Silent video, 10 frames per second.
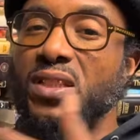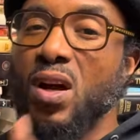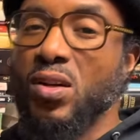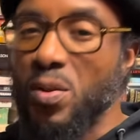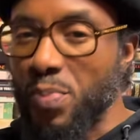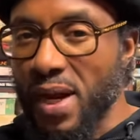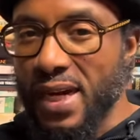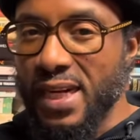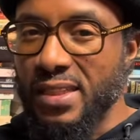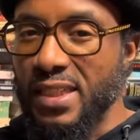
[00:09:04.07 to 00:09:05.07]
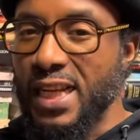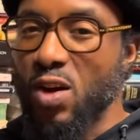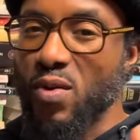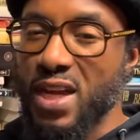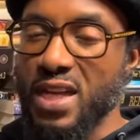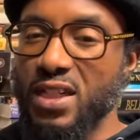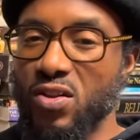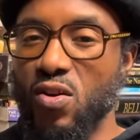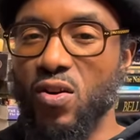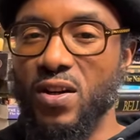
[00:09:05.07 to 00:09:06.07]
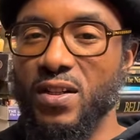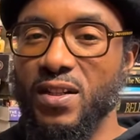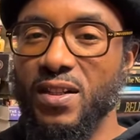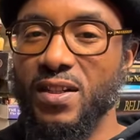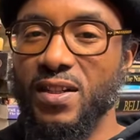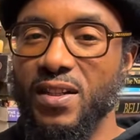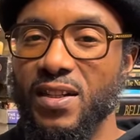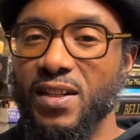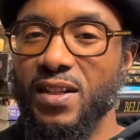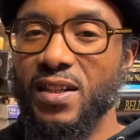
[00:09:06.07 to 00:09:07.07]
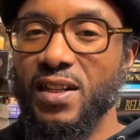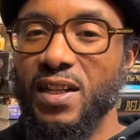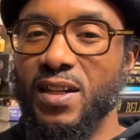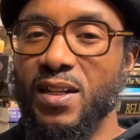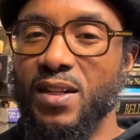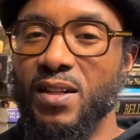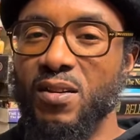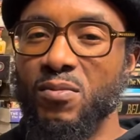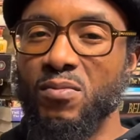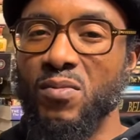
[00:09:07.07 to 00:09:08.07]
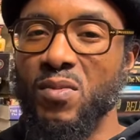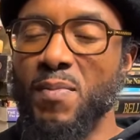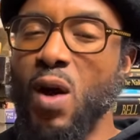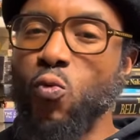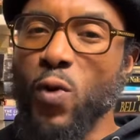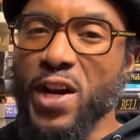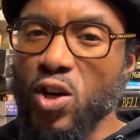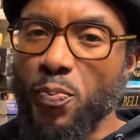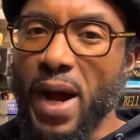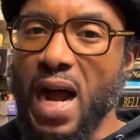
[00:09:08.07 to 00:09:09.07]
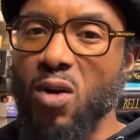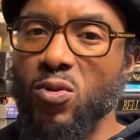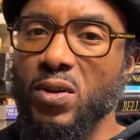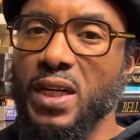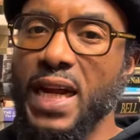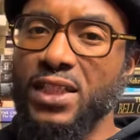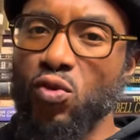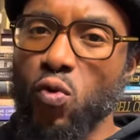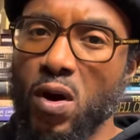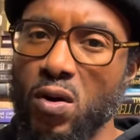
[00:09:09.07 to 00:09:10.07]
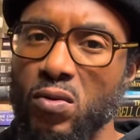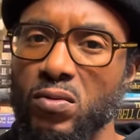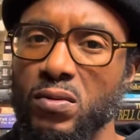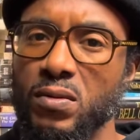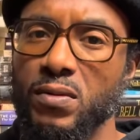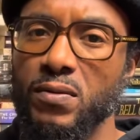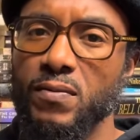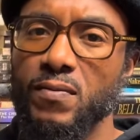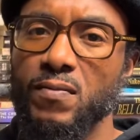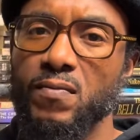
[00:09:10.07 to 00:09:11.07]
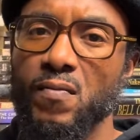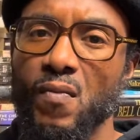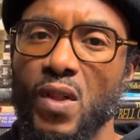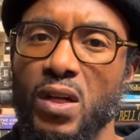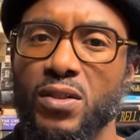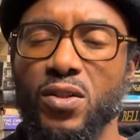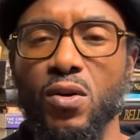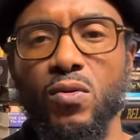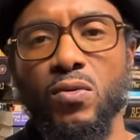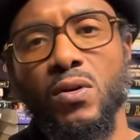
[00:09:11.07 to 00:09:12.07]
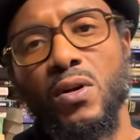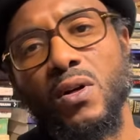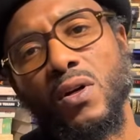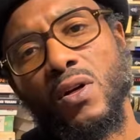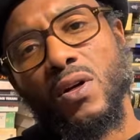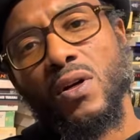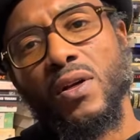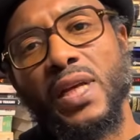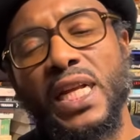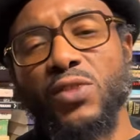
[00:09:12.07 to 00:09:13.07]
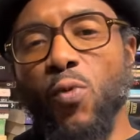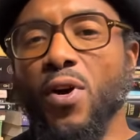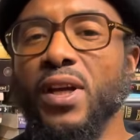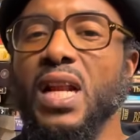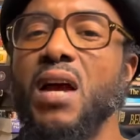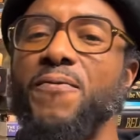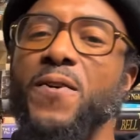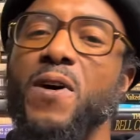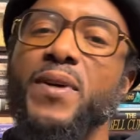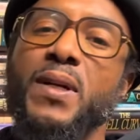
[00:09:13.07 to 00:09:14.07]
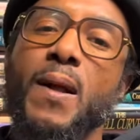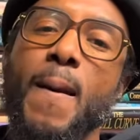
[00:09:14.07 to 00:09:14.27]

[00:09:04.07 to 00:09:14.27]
hunger pains, they don't hit as hard. My willpower has grown. So it's working out for me.